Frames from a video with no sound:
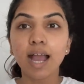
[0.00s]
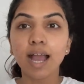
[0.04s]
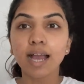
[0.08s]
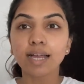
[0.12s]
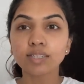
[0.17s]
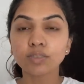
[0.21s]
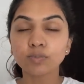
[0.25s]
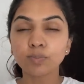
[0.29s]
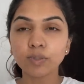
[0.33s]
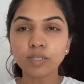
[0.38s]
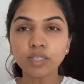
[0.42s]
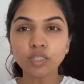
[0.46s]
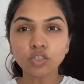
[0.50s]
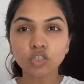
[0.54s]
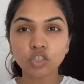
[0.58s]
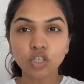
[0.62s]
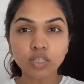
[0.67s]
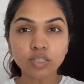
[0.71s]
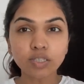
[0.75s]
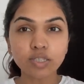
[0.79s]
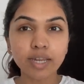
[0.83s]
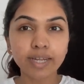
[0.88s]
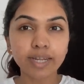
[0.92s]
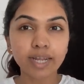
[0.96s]
has been
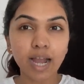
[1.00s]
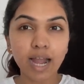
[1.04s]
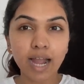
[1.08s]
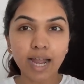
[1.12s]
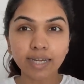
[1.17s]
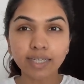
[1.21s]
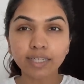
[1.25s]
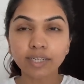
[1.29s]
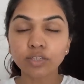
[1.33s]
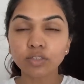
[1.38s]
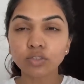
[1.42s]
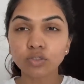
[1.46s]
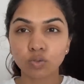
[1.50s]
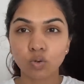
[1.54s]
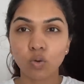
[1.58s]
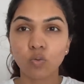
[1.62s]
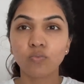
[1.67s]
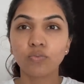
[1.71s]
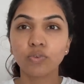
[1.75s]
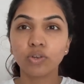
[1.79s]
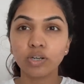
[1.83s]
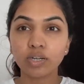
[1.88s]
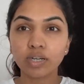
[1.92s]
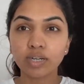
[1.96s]
just like acting so
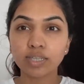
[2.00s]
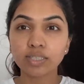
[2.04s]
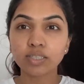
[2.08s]
weird and